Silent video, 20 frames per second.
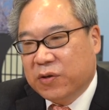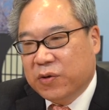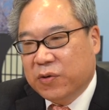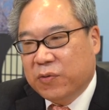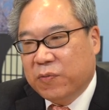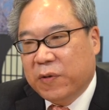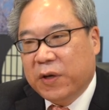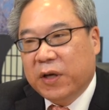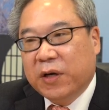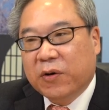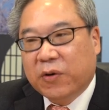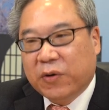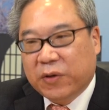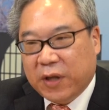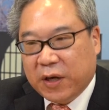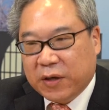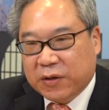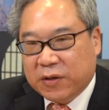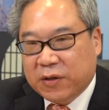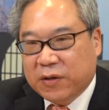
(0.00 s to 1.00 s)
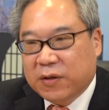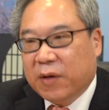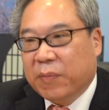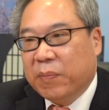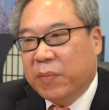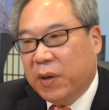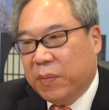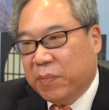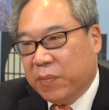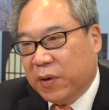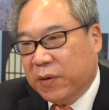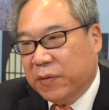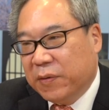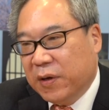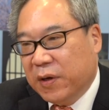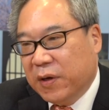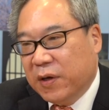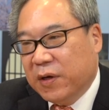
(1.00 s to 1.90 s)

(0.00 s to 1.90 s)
to reconnect the people.